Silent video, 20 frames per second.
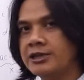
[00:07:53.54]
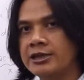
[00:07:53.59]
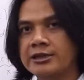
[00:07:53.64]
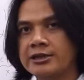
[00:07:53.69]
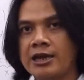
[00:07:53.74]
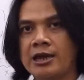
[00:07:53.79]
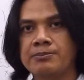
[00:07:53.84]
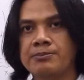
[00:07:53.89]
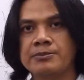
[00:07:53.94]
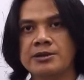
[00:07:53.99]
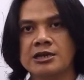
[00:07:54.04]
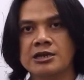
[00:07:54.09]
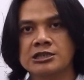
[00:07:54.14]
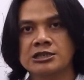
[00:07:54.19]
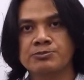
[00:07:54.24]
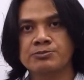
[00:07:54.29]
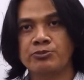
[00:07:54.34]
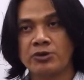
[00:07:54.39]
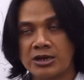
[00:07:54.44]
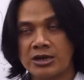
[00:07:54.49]
that can be
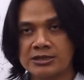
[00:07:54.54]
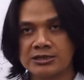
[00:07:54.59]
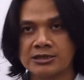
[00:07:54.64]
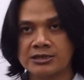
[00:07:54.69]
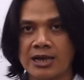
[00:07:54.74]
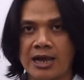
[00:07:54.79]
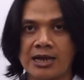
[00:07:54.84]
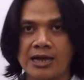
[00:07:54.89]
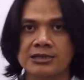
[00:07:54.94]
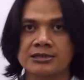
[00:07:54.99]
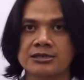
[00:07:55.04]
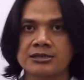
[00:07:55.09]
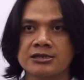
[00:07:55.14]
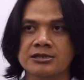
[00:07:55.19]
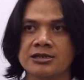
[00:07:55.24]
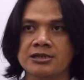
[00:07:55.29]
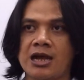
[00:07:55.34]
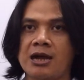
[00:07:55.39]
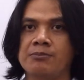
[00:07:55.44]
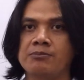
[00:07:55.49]
expressed as the
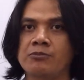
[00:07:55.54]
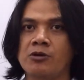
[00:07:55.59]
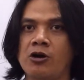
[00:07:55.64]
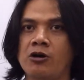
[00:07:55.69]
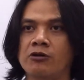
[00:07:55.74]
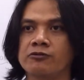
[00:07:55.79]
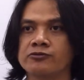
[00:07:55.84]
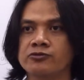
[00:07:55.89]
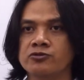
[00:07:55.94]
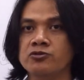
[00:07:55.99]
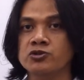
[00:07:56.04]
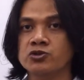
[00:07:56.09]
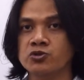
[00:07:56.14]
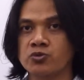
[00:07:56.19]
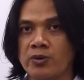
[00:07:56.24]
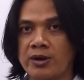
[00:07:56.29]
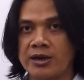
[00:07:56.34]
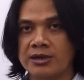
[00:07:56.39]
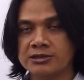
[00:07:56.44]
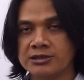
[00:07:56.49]
sum of two
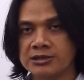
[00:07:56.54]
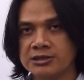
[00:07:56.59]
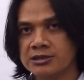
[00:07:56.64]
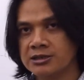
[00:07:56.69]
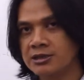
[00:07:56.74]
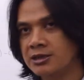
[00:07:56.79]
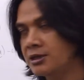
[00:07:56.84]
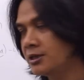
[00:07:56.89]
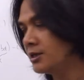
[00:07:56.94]
squares,